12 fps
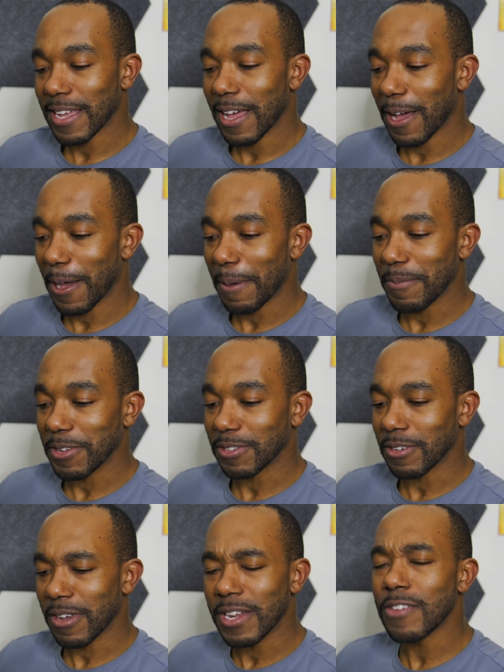um, this
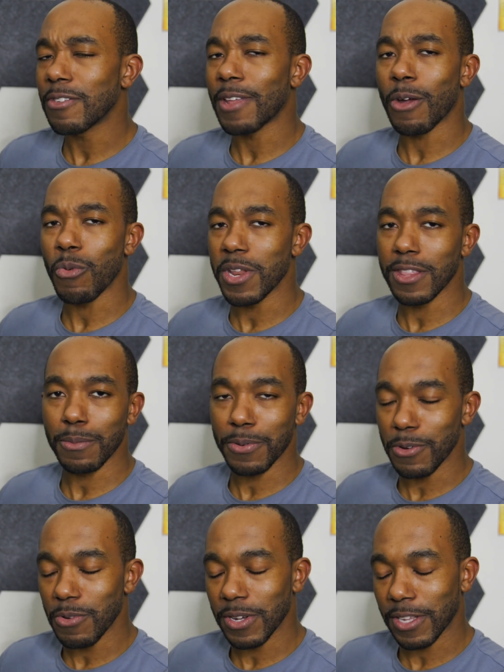year, and even like Winnie the
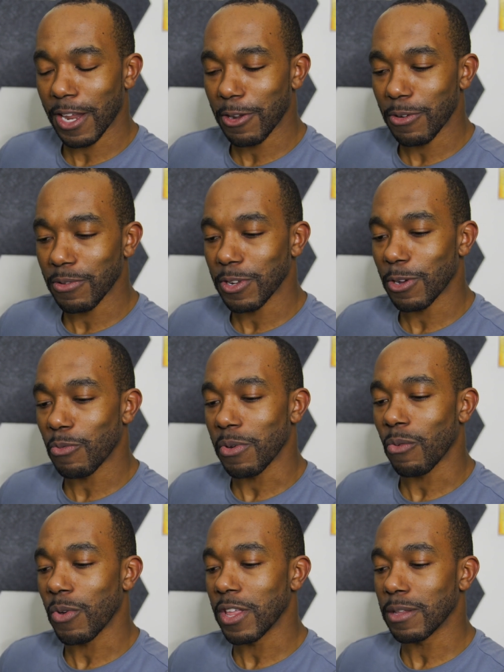Pooh, because I know you know
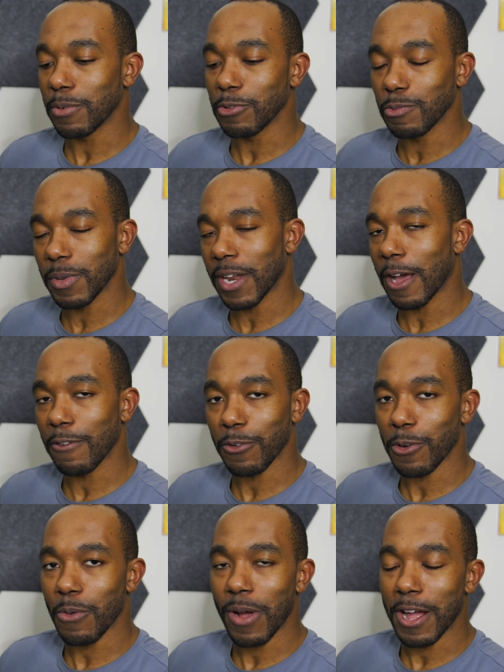Winnie the Pooh's been out
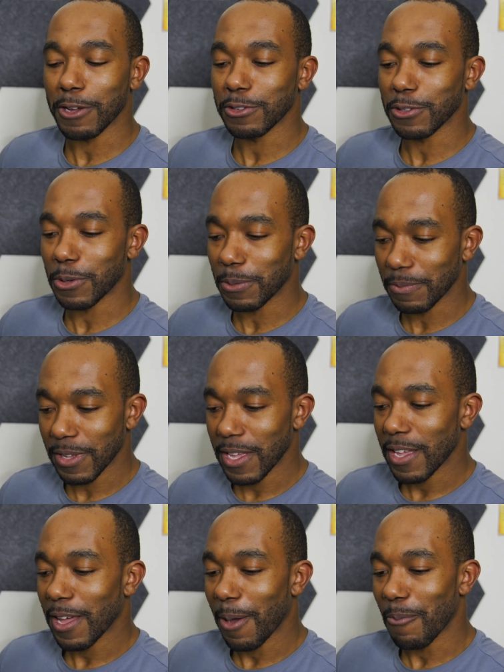for a while, so
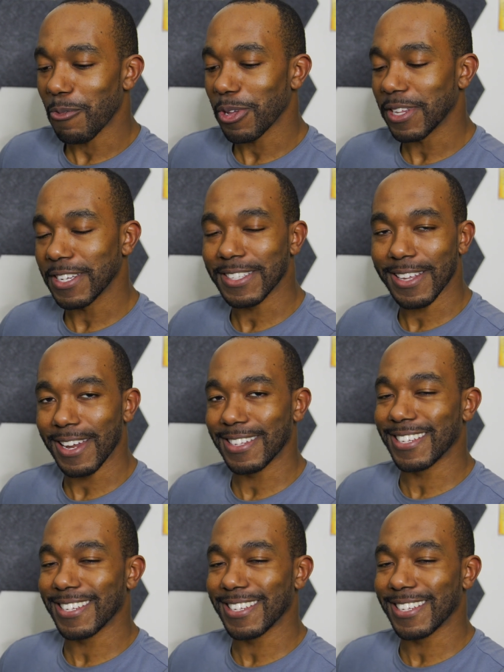I'm really excited